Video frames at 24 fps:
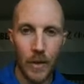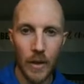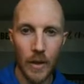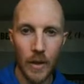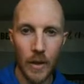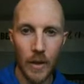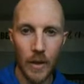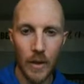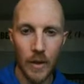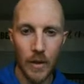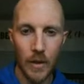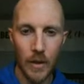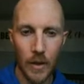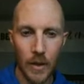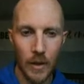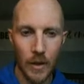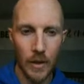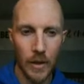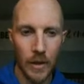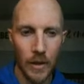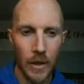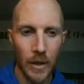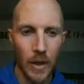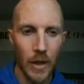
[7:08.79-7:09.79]
And
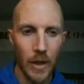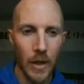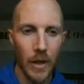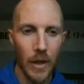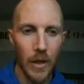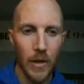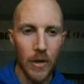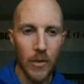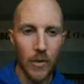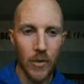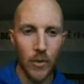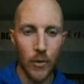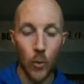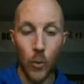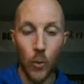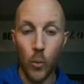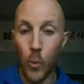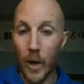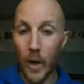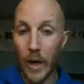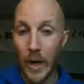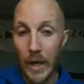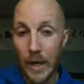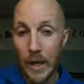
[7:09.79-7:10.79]
then the
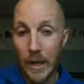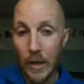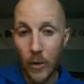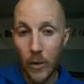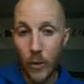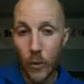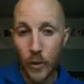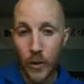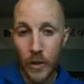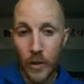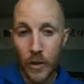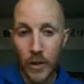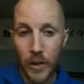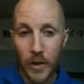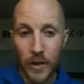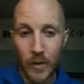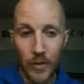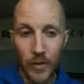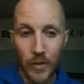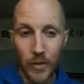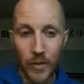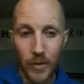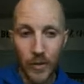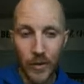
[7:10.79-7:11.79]
y
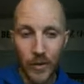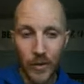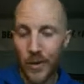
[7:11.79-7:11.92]
coordinates